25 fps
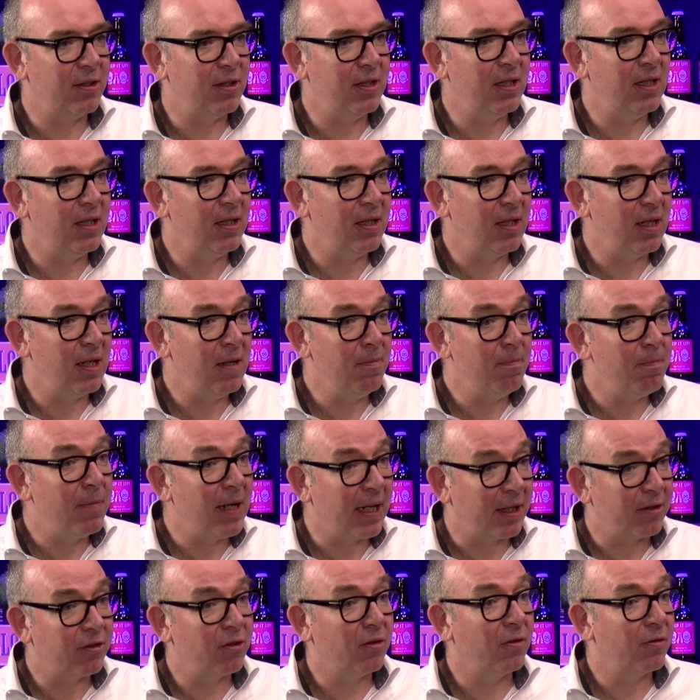the
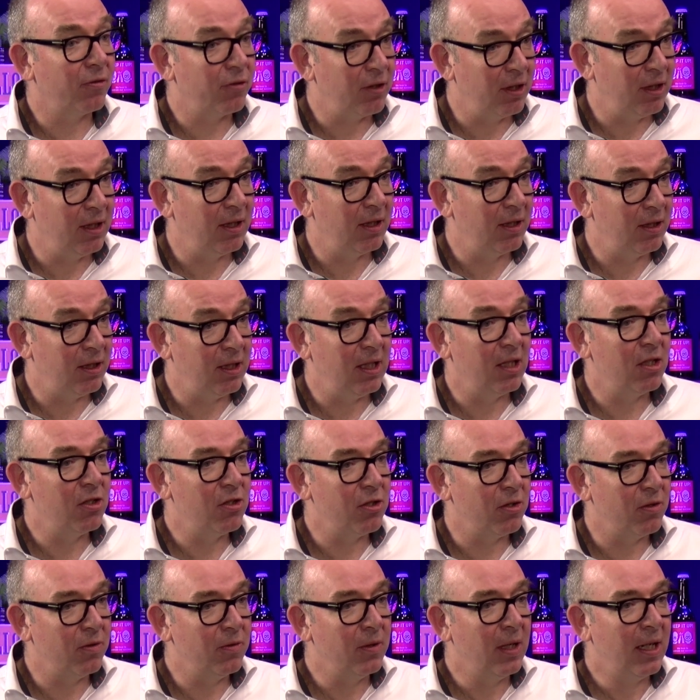impact of the
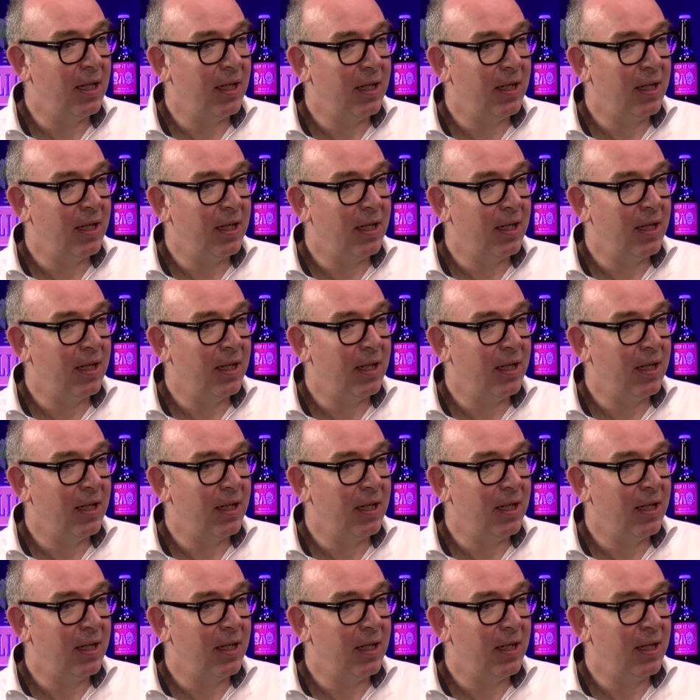issue.